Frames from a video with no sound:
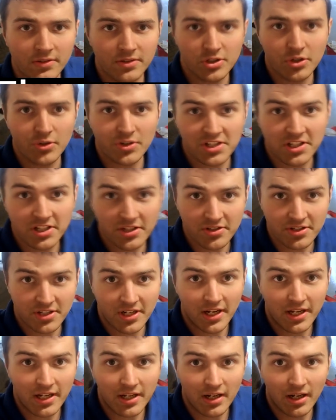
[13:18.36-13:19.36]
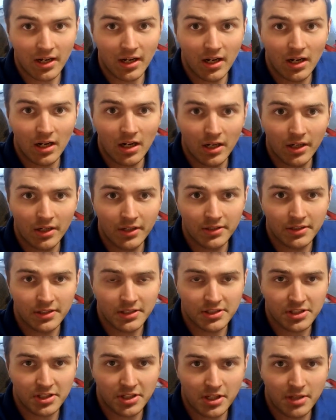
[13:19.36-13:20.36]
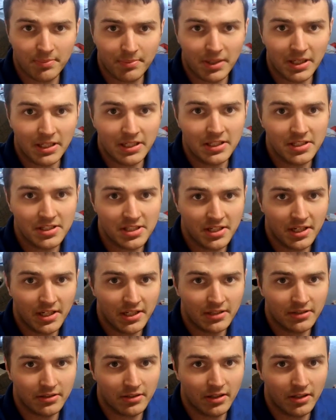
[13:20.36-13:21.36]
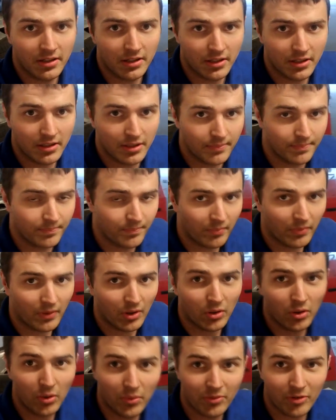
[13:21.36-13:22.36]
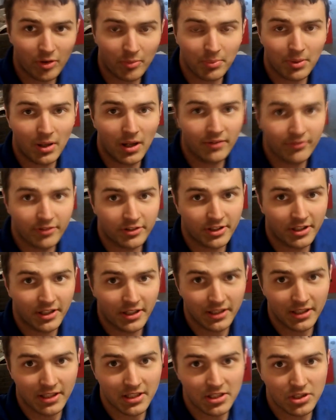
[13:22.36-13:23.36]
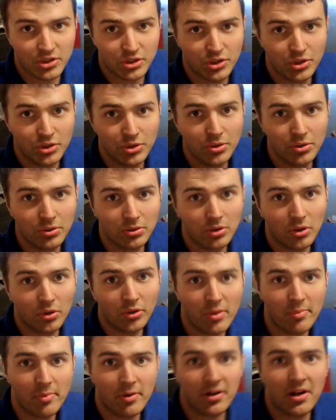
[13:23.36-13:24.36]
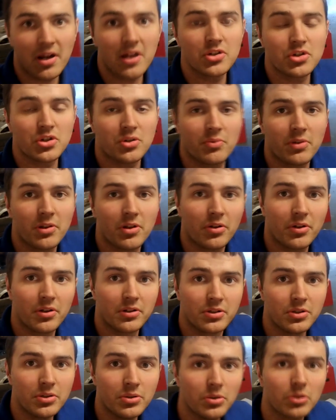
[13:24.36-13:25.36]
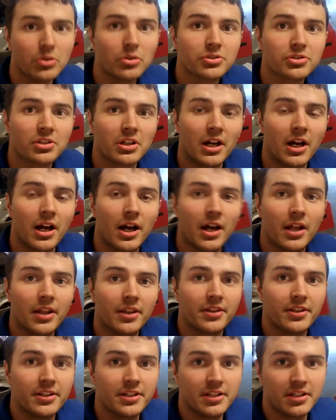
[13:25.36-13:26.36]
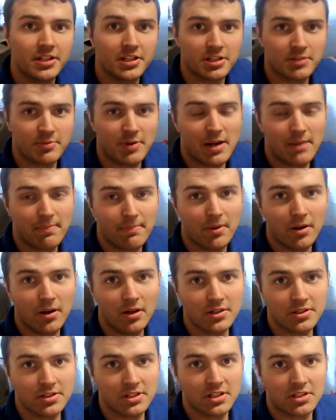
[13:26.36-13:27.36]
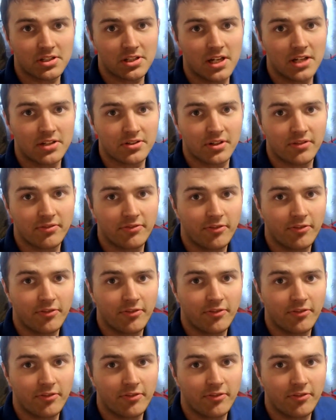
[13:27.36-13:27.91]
So it's Thursday night and it's another pretty easy night. All we've got planned for tonight is to load up the Ranger with all the tools and the spare parts etc.